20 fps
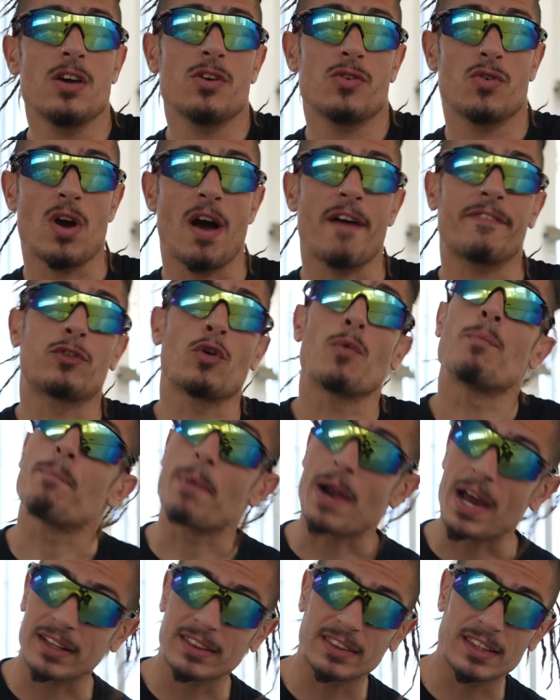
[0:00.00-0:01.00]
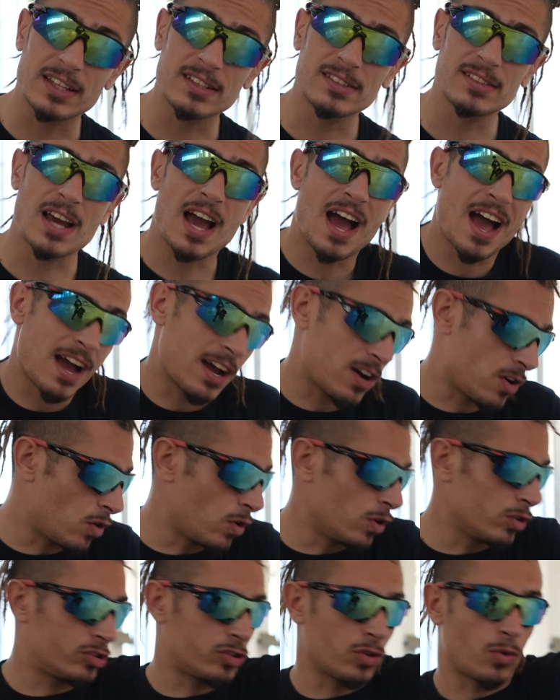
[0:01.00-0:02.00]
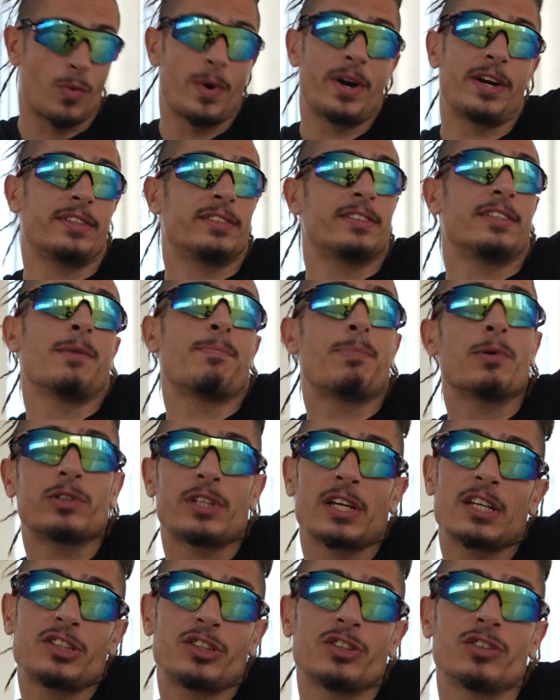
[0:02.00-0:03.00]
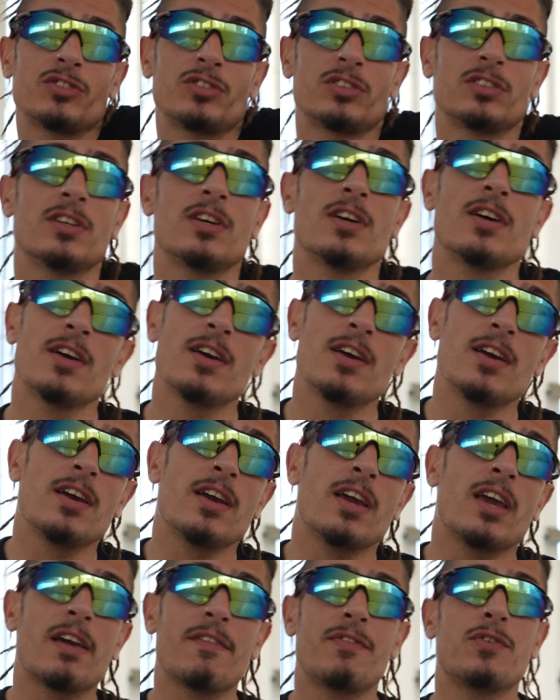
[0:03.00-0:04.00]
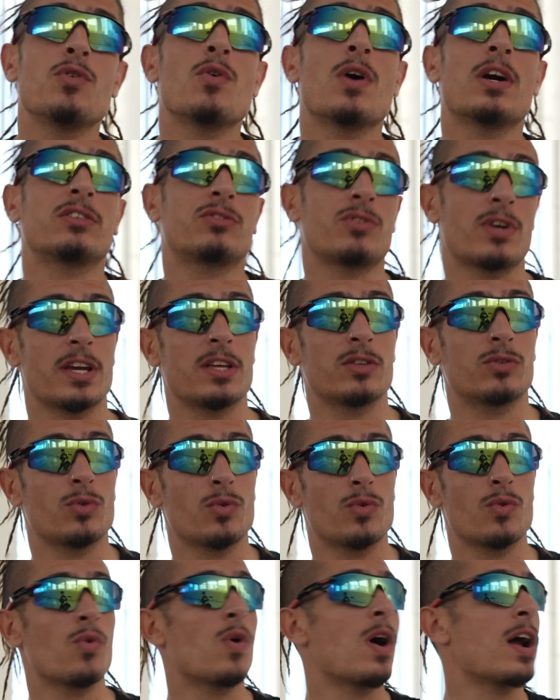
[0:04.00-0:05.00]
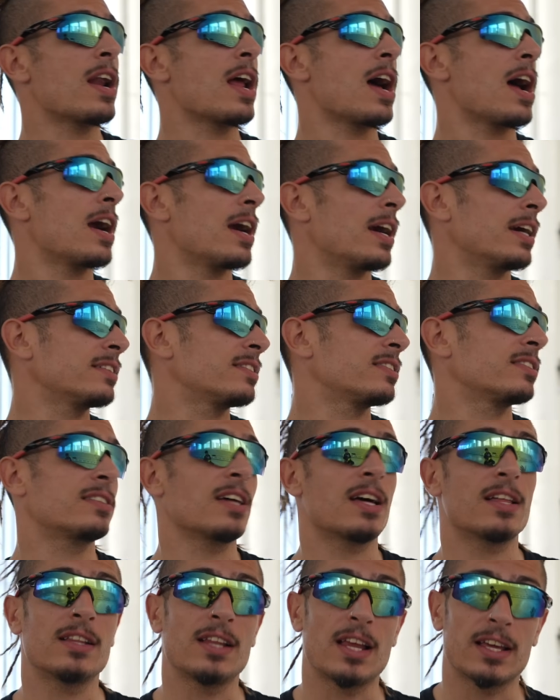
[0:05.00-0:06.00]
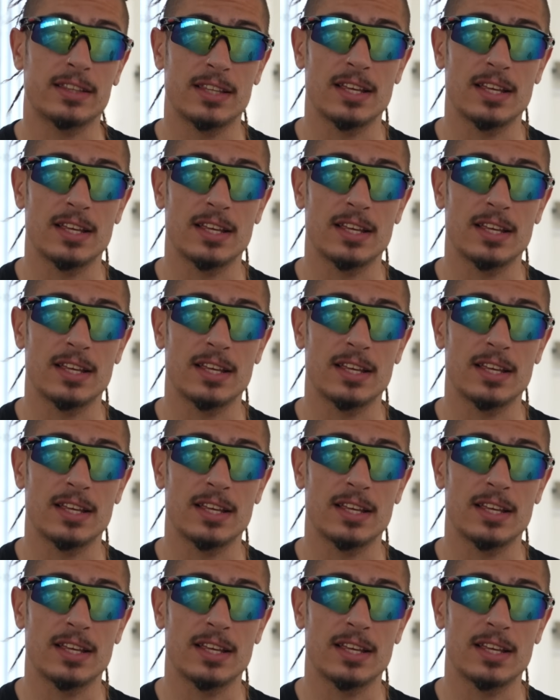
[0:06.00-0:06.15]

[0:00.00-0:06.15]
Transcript: You have to practice and also wear the protections if you are trying to do a hard stand like